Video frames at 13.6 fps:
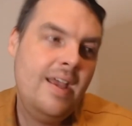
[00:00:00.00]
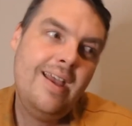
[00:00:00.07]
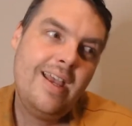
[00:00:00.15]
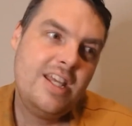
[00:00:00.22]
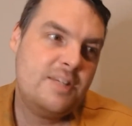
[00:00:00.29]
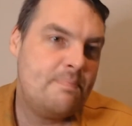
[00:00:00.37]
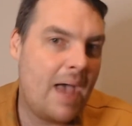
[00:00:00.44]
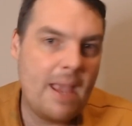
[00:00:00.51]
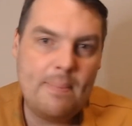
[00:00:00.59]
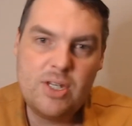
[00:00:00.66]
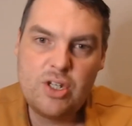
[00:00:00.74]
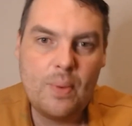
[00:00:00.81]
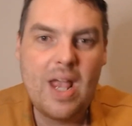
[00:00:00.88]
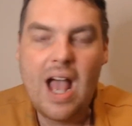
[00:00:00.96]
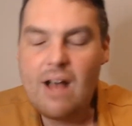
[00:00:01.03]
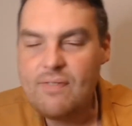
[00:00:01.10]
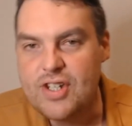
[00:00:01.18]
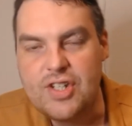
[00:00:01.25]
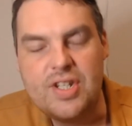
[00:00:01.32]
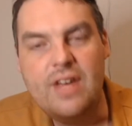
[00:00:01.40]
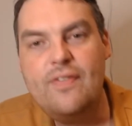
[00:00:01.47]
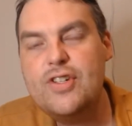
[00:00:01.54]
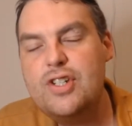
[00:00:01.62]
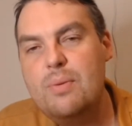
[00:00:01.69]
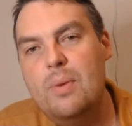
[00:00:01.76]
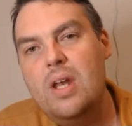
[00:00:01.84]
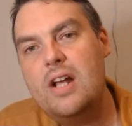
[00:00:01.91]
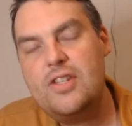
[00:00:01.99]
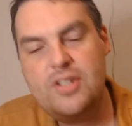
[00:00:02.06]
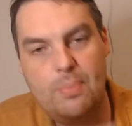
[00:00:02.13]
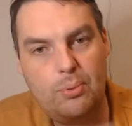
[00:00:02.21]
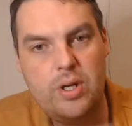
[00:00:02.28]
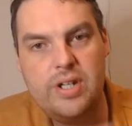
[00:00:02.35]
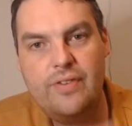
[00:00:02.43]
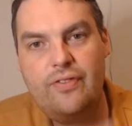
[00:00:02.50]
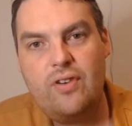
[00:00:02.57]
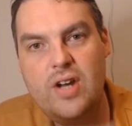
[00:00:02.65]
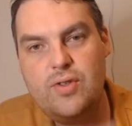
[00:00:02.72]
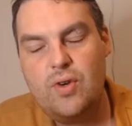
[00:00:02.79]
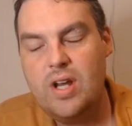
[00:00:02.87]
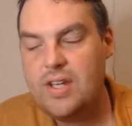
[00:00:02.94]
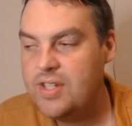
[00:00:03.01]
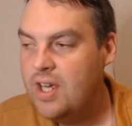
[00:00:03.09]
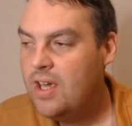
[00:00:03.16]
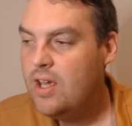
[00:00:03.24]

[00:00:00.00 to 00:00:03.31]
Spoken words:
is maybe do we have a sniff at someone like Sabrina Fredericks?